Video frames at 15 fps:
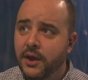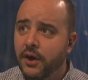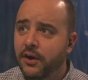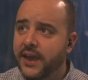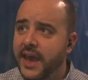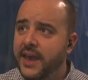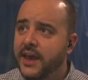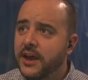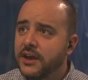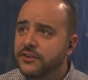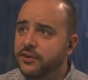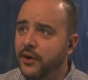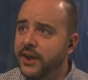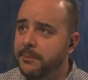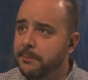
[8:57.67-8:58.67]
Okay.
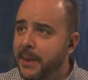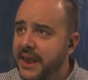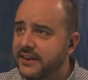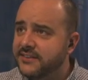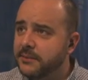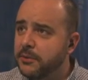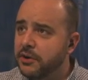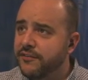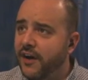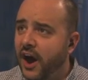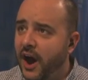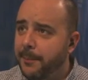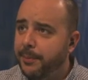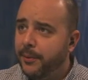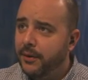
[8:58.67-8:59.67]
So it makes a move
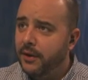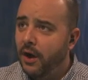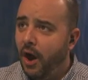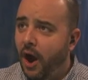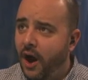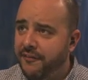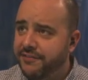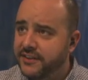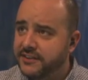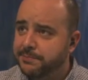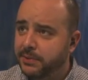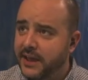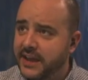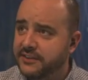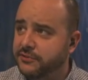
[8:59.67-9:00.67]
up off this
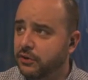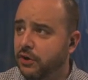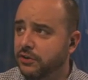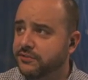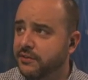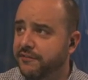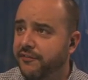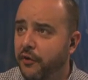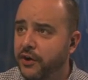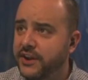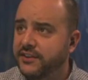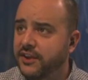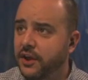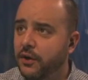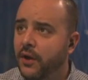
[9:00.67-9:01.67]
place. So it goes from
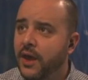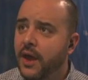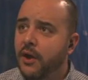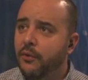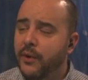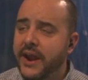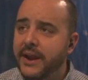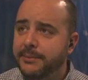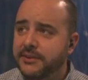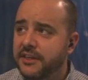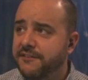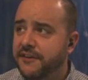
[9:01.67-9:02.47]
42 right up to the